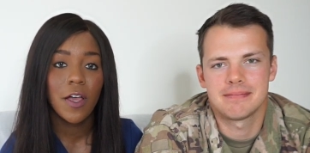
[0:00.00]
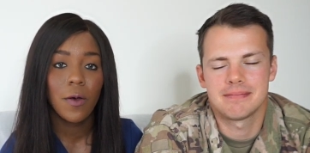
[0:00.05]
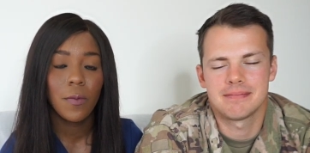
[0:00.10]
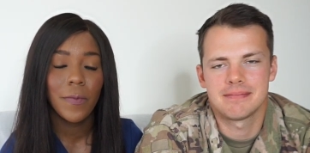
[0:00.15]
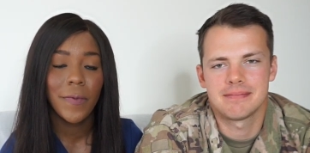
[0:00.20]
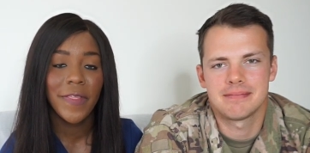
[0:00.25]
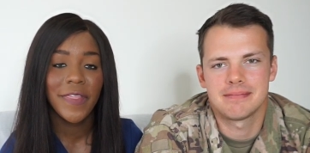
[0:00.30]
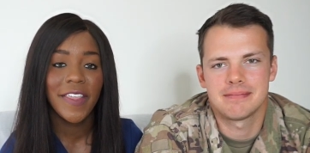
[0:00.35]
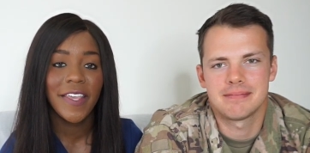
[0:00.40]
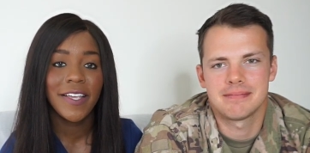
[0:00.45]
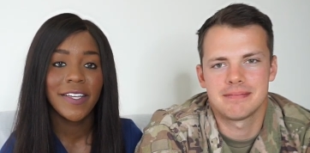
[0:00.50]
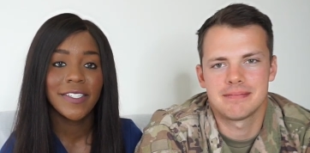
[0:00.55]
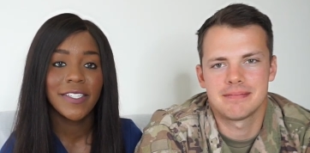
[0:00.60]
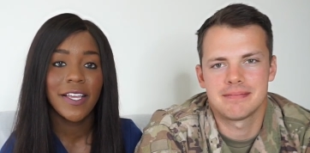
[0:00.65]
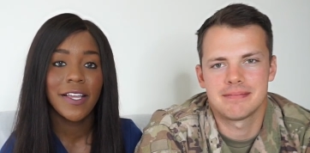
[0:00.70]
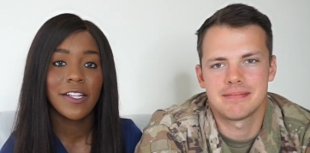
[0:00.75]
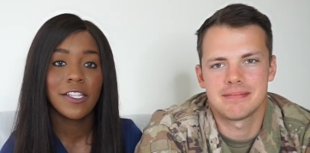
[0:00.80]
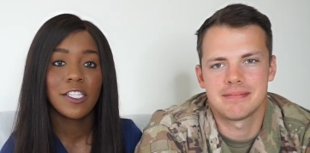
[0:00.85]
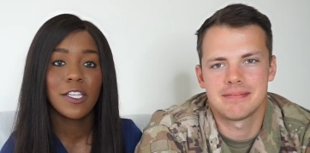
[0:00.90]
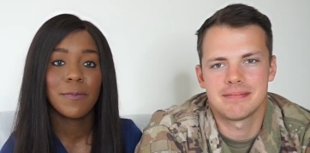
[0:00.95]
Speaker 1: help with things,
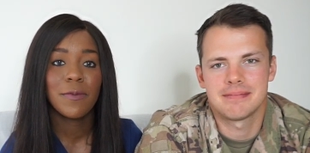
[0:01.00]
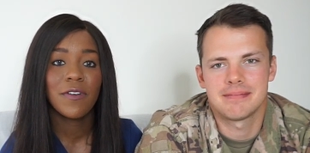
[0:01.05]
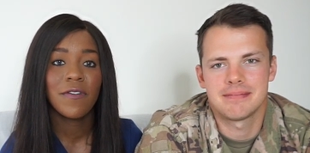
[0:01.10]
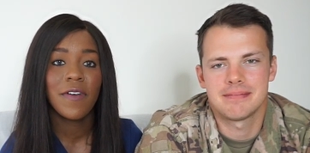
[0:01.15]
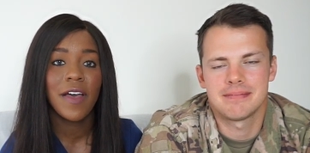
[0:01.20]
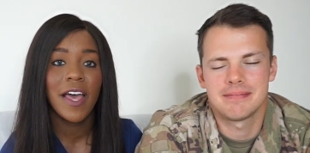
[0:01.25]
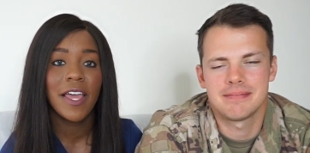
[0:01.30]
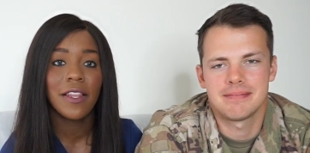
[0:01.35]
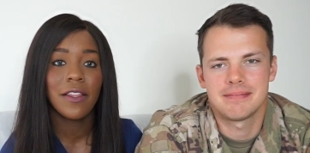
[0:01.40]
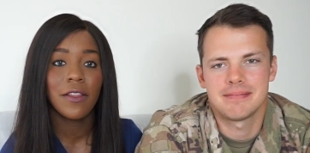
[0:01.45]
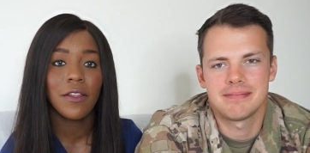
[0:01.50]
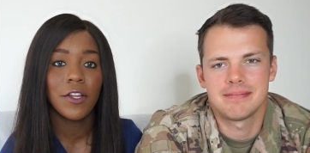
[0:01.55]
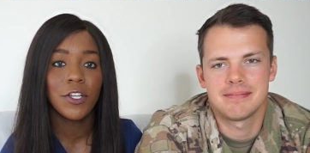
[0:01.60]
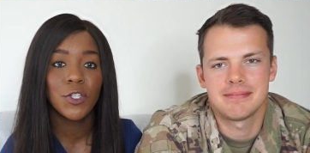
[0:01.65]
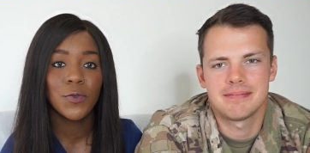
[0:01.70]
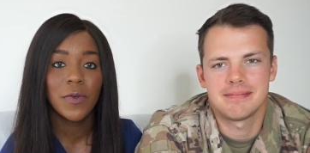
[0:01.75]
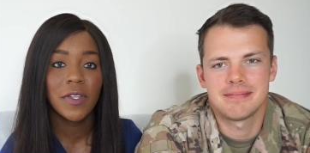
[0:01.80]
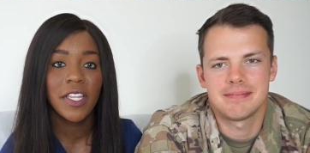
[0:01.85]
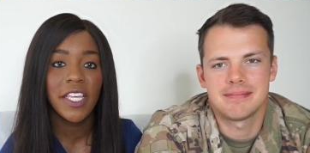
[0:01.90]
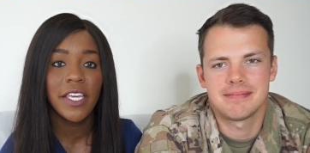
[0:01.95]
and to provide
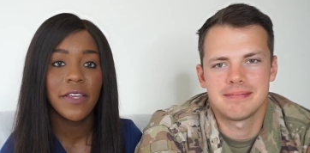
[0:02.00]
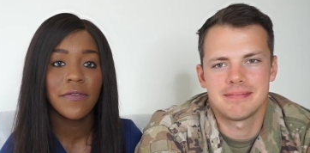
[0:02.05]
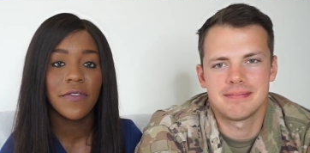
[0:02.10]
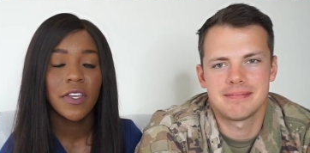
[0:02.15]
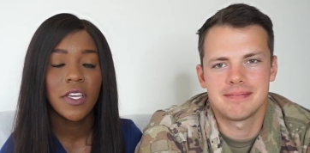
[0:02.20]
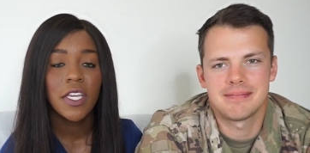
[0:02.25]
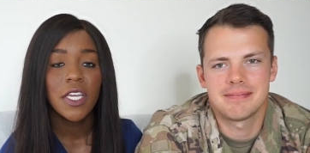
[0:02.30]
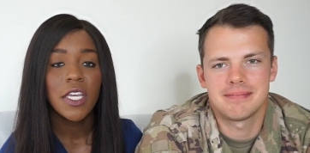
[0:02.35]
lunch relief.